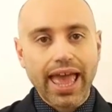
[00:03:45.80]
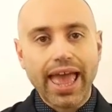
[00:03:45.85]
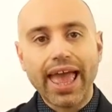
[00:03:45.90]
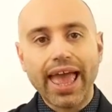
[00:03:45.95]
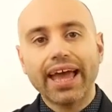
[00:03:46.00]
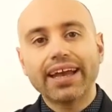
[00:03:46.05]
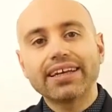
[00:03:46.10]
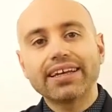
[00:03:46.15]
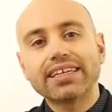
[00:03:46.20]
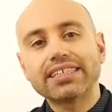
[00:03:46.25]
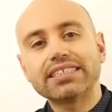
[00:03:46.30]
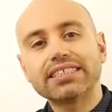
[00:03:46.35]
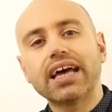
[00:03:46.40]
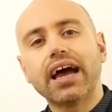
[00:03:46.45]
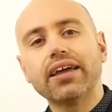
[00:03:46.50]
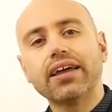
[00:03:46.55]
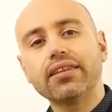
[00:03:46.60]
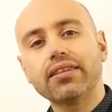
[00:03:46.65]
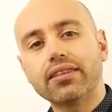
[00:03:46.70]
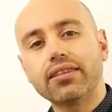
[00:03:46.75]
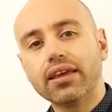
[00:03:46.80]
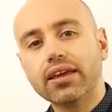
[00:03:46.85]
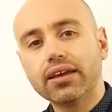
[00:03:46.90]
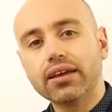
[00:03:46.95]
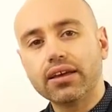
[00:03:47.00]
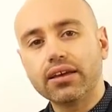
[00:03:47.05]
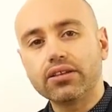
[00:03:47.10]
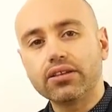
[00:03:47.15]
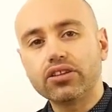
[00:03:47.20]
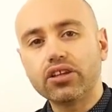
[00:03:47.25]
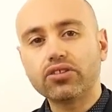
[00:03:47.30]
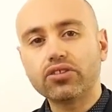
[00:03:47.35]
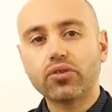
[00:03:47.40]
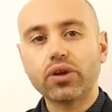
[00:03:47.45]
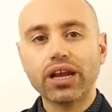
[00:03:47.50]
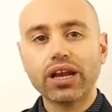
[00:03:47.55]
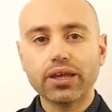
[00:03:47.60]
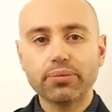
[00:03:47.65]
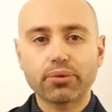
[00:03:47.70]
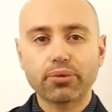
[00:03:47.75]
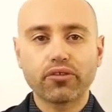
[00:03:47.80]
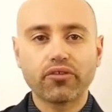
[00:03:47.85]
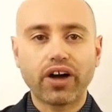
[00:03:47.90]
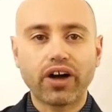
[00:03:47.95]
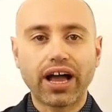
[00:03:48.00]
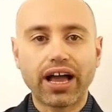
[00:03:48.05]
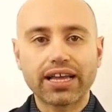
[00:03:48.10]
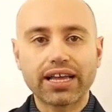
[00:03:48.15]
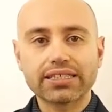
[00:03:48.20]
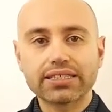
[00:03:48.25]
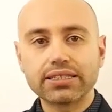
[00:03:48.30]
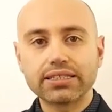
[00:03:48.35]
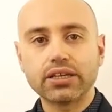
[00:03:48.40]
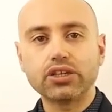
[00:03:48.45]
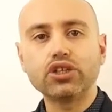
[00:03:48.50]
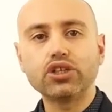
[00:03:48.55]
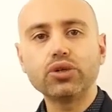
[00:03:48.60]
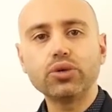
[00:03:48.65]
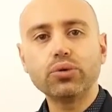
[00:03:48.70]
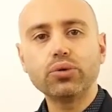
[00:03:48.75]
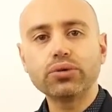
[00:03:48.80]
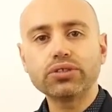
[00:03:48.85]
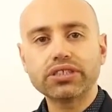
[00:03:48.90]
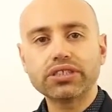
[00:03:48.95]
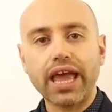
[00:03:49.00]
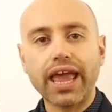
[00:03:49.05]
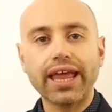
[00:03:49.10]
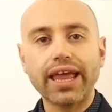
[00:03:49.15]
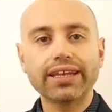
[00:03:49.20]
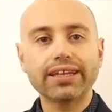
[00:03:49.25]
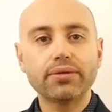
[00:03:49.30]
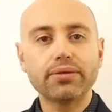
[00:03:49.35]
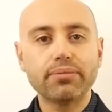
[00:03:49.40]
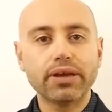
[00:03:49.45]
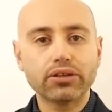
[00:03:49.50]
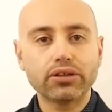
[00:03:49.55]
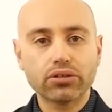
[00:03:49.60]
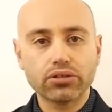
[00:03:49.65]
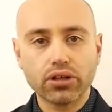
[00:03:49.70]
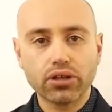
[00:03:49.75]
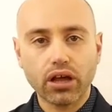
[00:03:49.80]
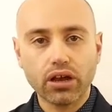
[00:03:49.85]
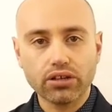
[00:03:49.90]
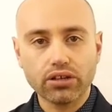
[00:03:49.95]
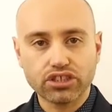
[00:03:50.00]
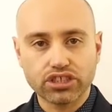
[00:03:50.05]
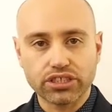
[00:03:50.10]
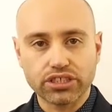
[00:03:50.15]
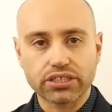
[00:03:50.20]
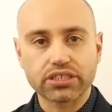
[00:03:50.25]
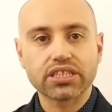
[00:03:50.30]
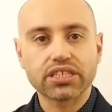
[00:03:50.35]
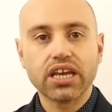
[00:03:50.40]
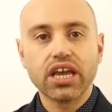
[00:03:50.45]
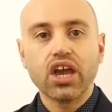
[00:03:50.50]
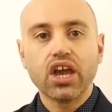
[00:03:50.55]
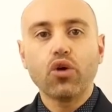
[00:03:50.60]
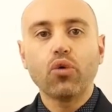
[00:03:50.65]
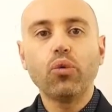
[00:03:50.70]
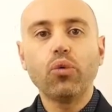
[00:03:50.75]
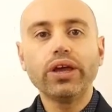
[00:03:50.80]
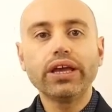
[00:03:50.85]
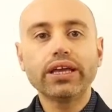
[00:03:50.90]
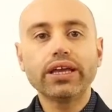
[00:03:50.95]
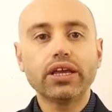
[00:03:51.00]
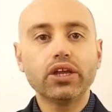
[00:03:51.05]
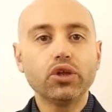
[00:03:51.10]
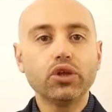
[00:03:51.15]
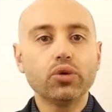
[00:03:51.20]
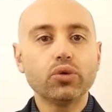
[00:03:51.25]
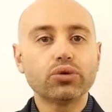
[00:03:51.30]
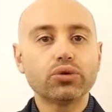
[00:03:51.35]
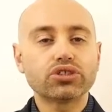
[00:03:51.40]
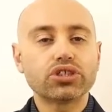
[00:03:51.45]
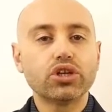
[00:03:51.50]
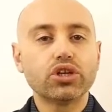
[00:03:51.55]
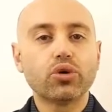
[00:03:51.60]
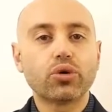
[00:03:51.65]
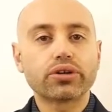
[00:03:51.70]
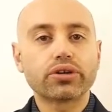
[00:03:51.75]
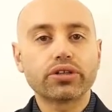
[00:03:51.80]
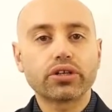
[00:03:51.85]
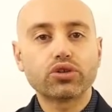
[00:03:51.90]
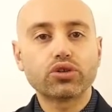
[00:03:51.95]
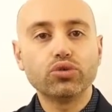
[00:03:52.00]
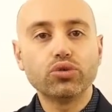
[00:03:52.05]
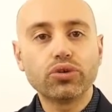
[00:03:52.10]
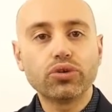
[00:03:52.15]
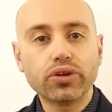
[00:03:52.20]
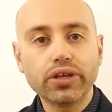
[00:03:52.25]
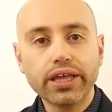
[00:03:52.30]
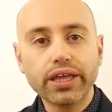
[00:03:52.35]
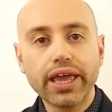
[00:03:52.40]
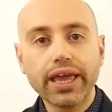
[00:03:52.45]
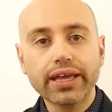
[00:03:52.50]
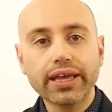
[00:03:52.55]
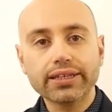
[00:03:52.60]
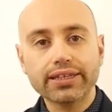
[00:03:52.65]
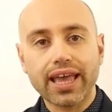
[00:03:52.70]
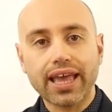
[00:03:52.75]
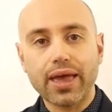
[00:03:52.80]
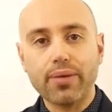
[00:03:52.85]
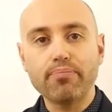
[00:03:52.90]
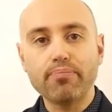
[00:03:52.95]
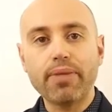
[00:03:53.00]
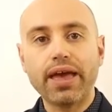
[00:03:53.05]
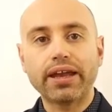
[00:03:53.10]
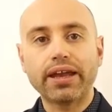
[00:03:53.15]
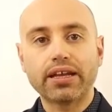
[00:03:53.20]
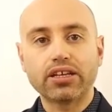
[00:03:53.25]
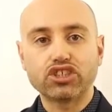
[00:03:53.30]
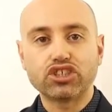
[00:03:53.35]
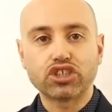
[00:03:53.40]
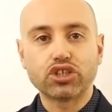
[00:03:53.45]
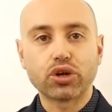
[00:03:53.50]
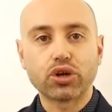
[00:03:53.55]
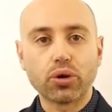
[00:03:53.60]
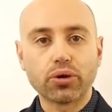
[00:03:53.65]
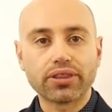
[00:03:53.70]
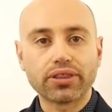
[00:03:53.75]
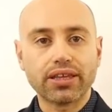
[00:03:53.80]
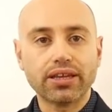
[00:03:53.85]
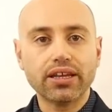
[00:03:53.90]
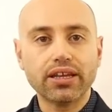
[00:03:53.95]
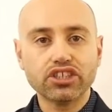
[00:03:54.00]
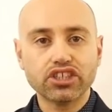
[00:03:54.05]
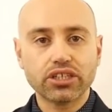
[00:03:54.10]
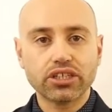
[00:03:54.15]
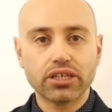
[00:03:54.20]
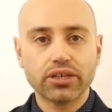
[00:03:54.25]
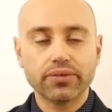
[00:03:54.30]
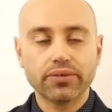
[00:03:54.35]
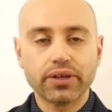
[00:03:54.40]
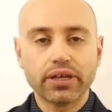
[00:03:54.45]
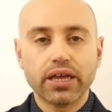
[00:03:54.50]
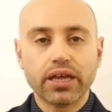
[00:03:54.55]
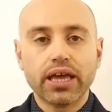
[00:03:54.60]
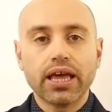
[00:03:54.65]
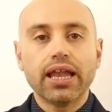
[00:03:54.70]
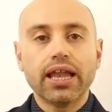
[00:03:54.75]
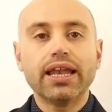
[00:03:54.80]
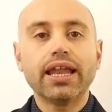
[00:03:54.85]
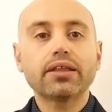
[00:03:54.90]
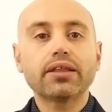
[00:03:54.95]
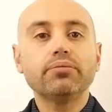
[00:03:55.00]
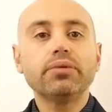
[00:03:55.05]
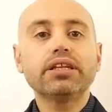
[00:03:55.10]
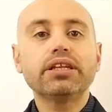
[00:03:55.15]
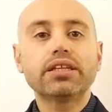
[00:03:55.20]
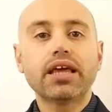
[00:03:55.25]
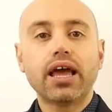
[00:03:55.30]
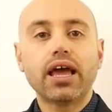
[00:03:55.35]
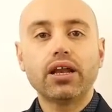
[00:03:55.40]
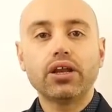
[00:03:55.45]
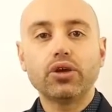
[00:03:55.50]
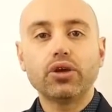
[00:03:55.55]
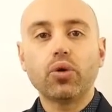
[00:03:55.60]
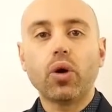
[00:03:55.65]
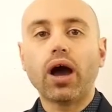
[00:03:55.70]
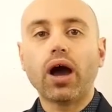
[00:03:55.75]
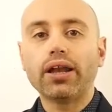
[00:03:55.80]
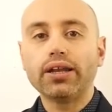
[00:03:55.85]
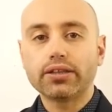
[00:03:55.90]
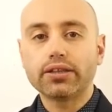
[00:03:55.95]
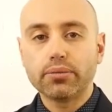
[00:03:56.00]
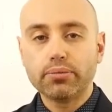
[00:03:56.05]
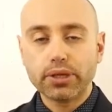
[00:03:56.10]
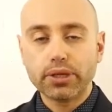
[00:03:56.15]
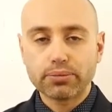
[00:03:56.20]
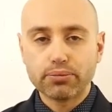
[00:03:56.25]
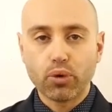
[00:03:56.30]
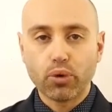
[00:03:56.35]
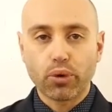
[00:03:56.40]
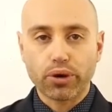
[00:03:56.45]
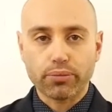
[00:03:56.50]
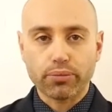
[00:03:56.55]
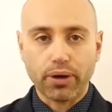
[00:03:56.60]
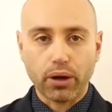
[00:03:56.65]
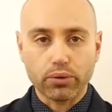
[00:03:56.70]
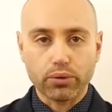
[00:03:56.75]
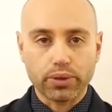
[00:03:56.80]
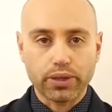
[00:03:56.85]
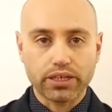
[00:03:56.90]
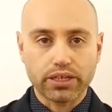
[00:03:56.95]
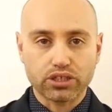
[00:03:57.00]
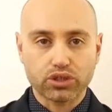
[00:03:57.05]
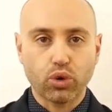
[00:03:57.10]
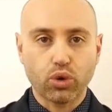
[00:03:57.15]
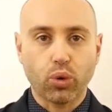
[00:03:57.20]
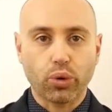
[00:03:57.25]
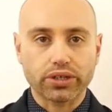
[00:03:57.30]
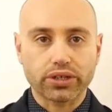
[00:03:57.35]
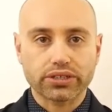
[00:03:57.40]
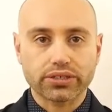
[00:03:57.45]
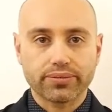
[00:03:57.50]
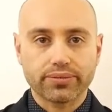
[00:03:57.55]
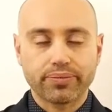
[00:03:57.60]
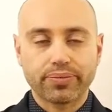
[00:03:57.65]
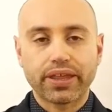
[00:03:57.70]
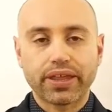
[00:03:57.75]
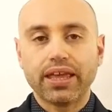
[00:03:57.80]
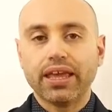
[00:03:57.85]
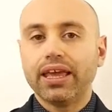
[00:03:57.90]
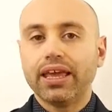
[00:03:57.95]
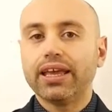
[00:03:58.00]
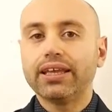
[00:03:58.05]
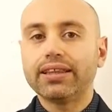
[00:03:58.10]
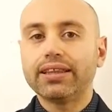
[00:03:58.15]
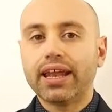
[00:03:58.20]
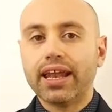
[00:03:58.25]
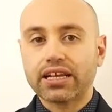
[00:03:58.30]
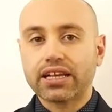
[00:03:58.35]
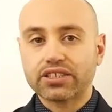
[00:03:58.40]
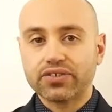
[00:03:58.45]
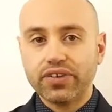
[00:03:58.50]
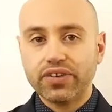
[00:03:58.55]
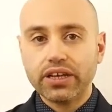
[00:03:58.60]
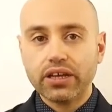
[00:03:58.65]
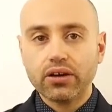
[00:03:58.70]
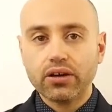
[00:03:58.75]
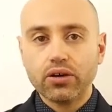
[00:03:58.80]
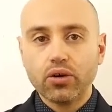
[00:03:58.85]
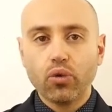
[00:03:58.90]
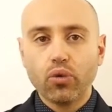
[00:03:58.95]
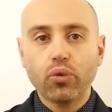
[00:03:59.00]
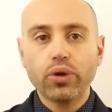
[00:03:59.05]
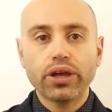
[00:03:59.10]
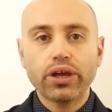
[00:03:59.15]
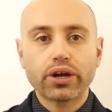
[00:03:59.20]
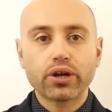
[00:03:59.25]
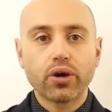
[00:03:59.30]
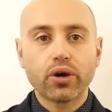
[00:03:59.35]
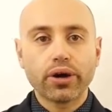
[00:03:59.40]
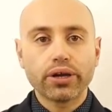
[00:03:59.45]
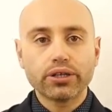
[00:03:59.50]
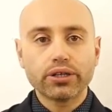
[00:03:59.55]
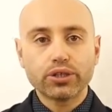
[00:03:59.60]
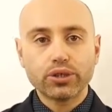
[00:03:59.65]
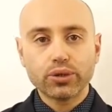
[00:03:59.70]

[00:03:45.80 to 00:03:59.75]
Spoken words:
and design thinking that really provides the tools and the methodologies we can use in order to create and manage growth initiative, let me tell you a little bit more about this course. In the next video, we are going